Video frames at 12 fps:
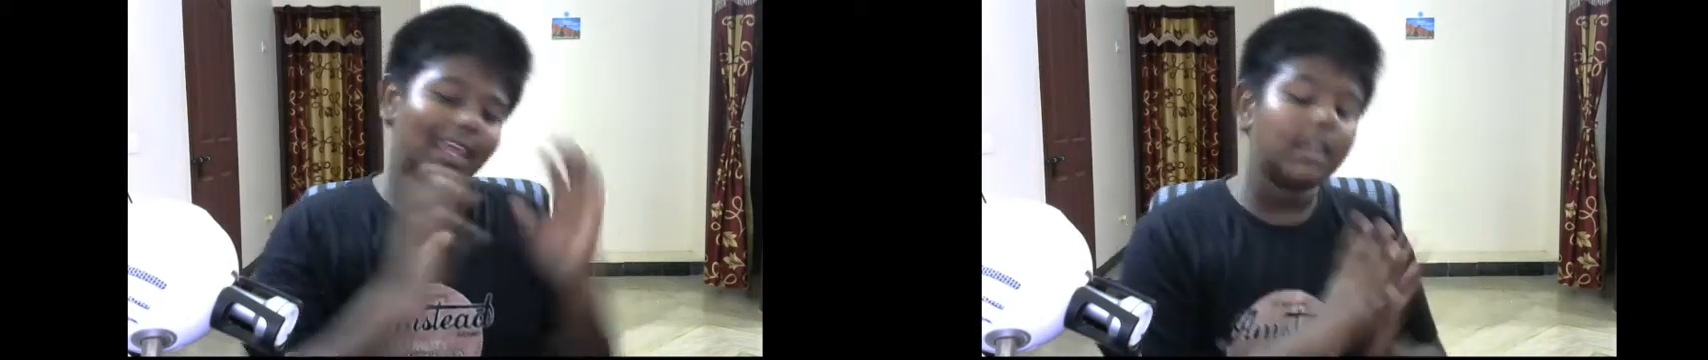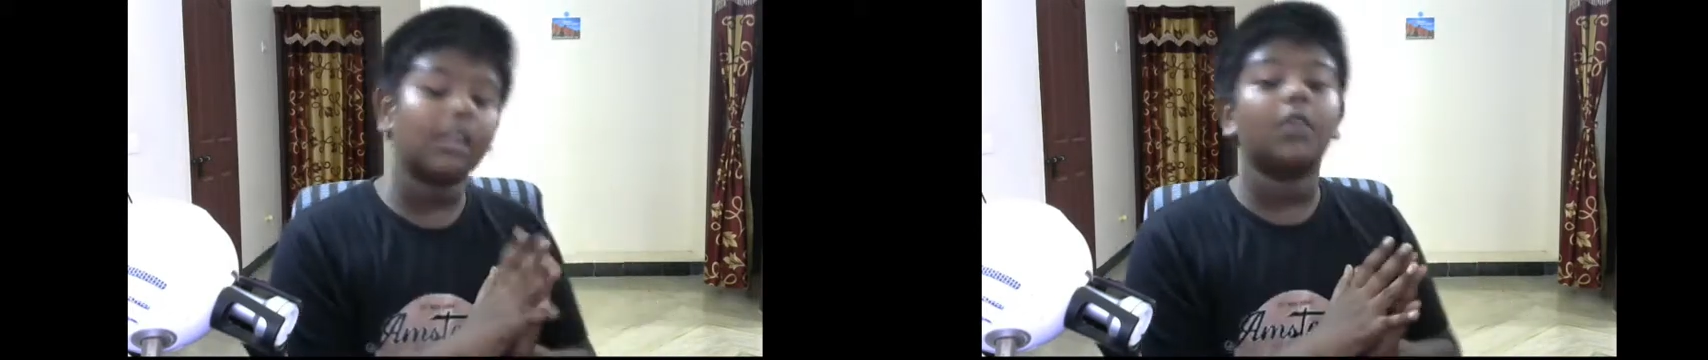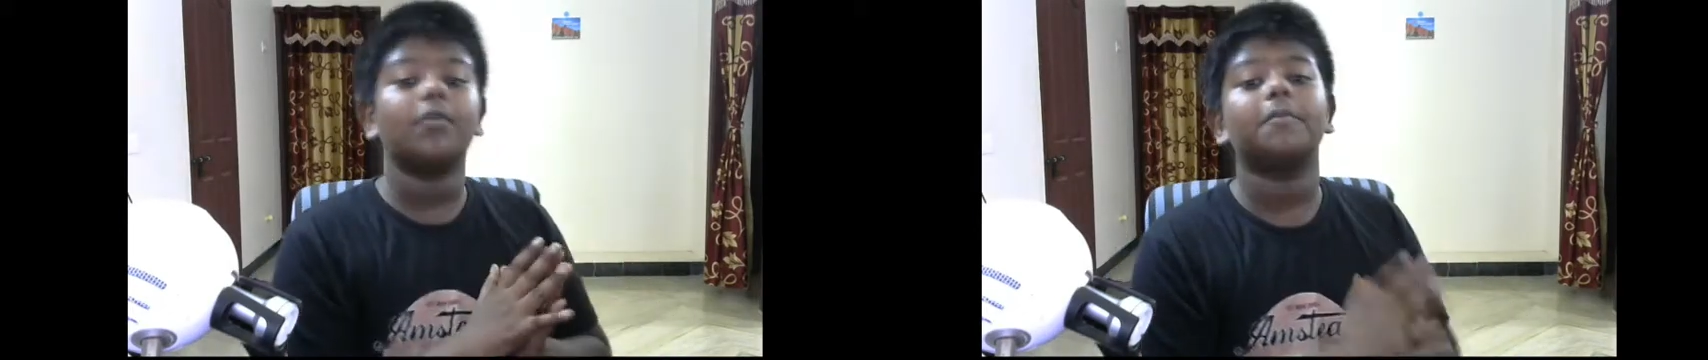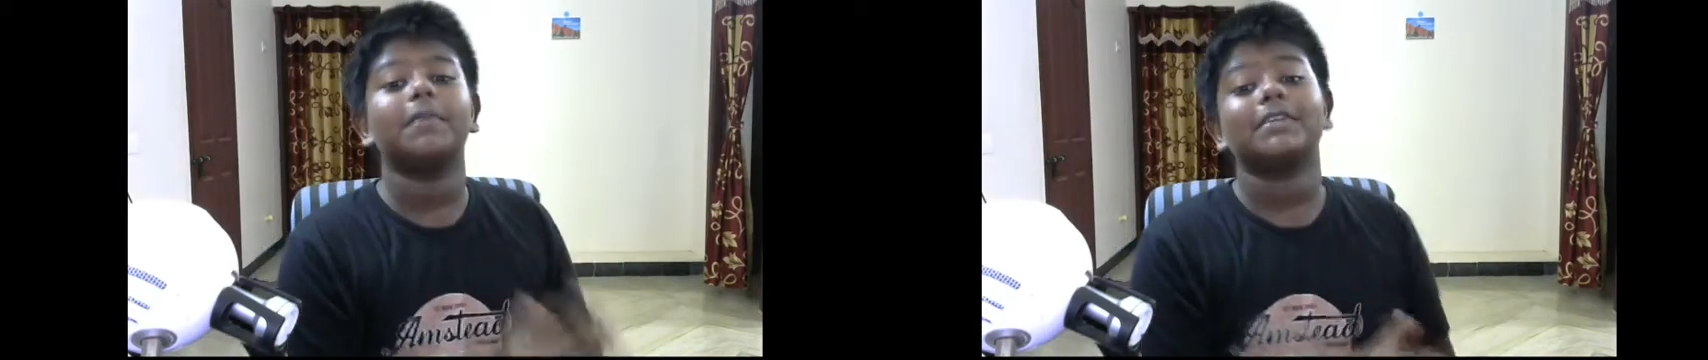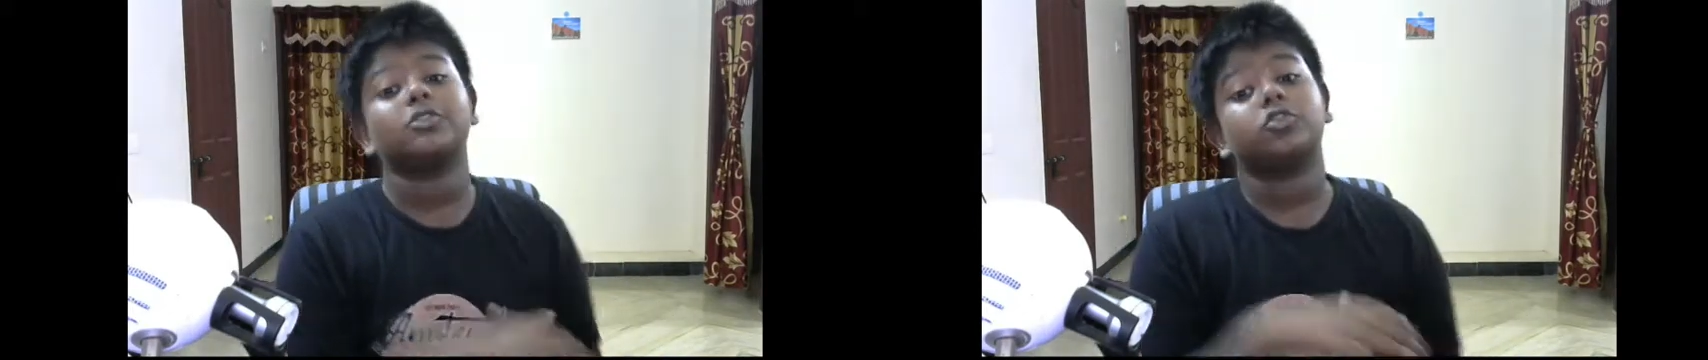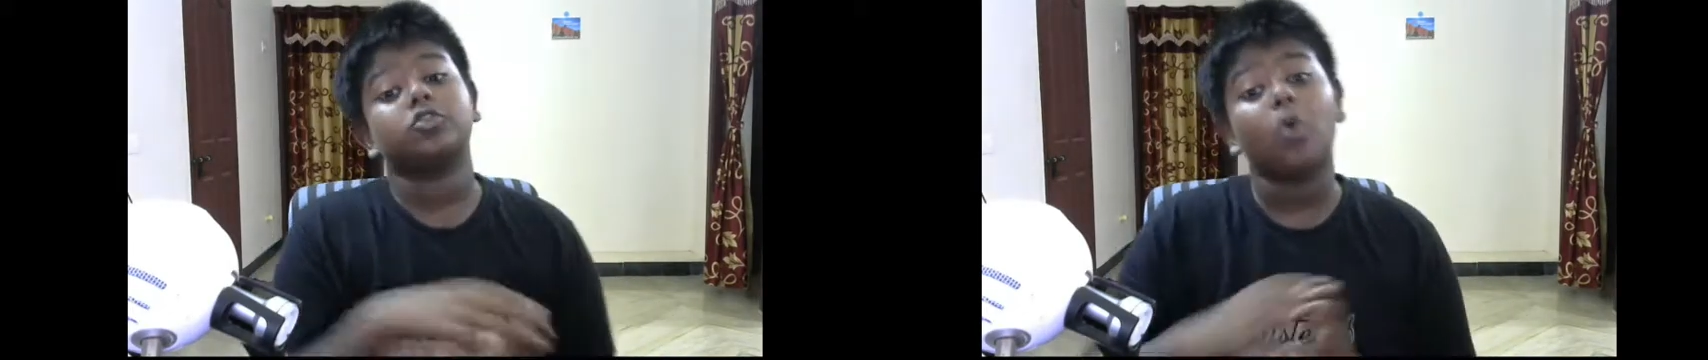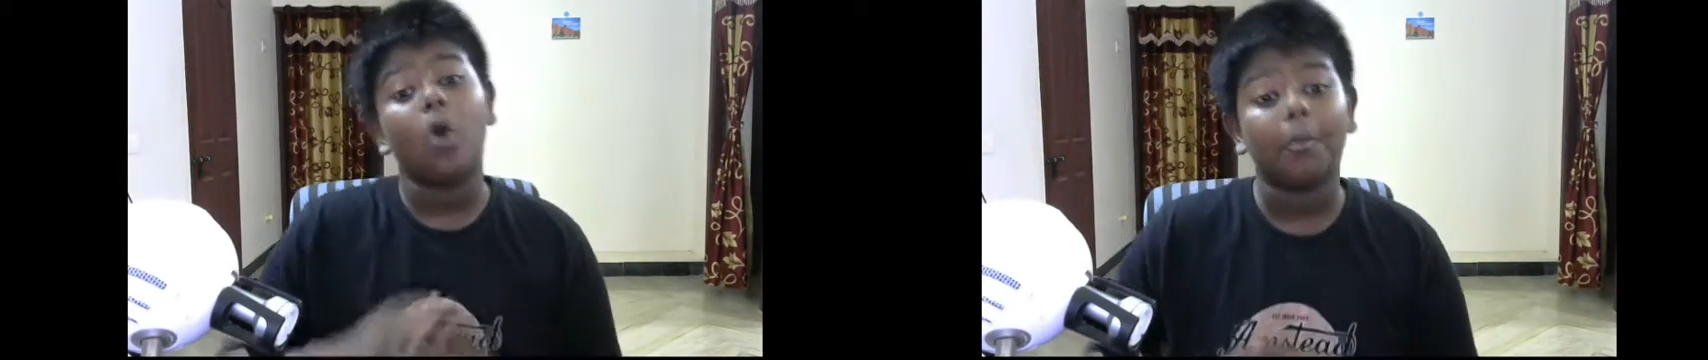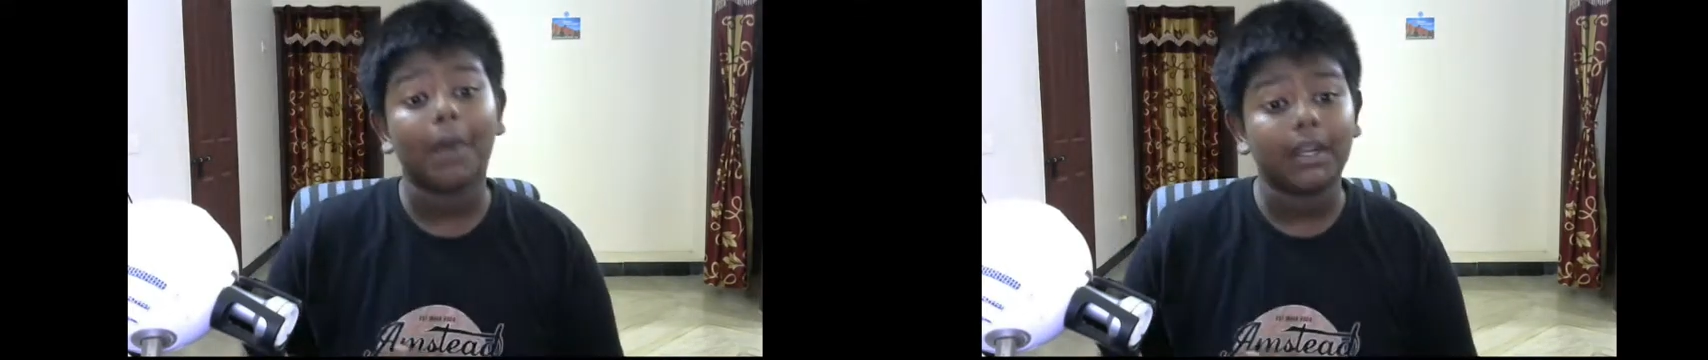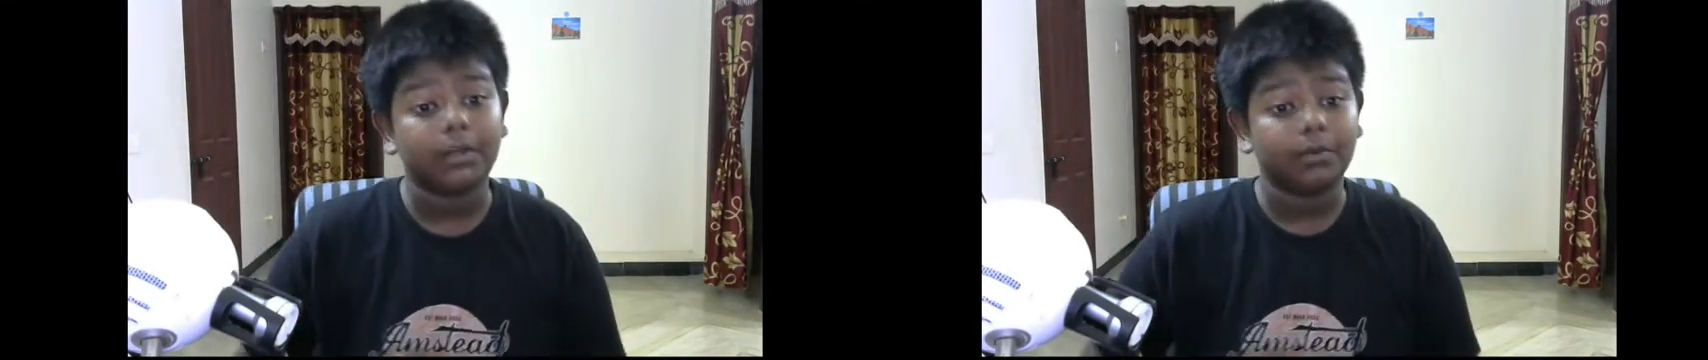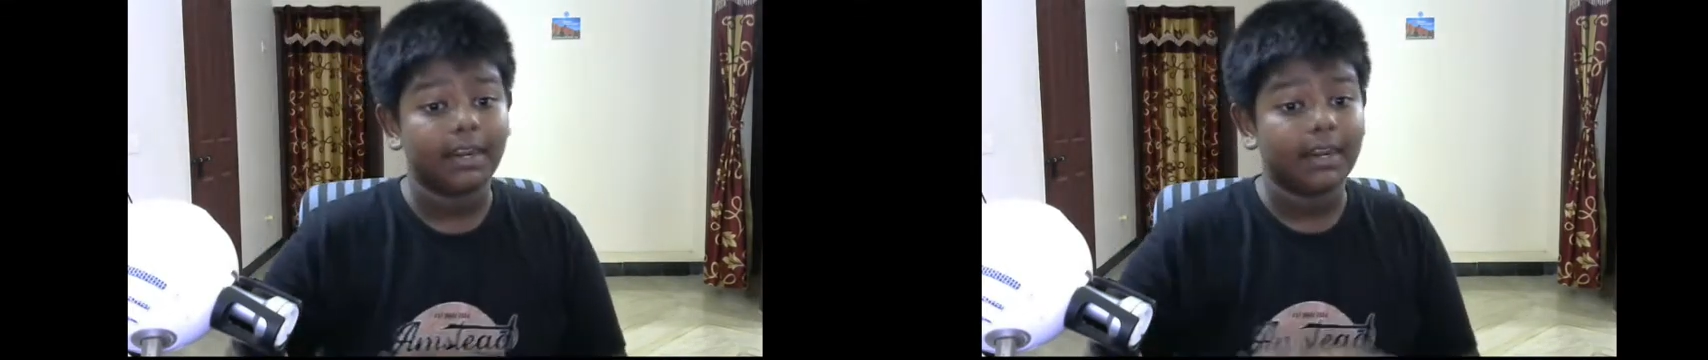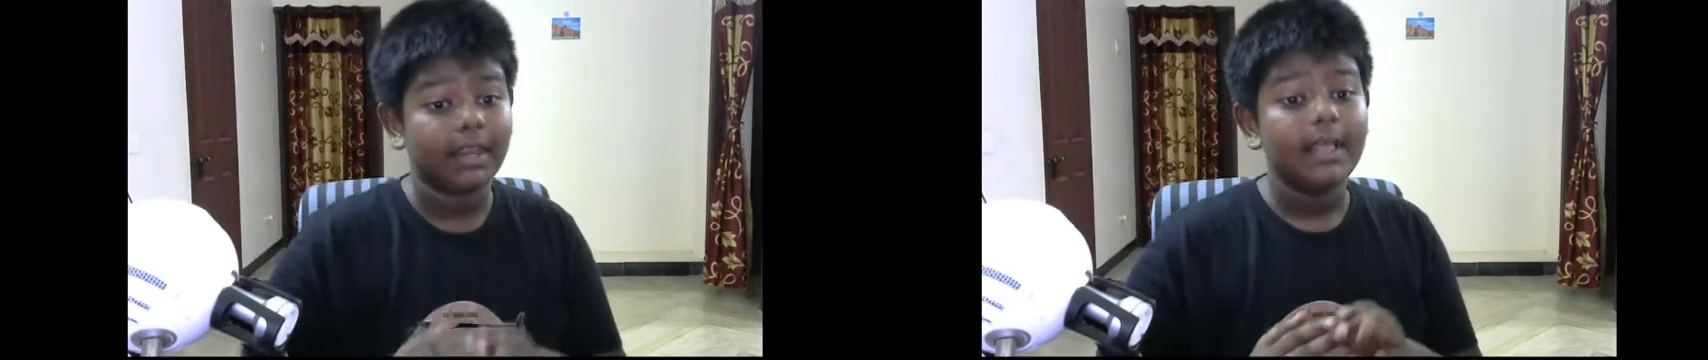Indian rupees to Oman rate.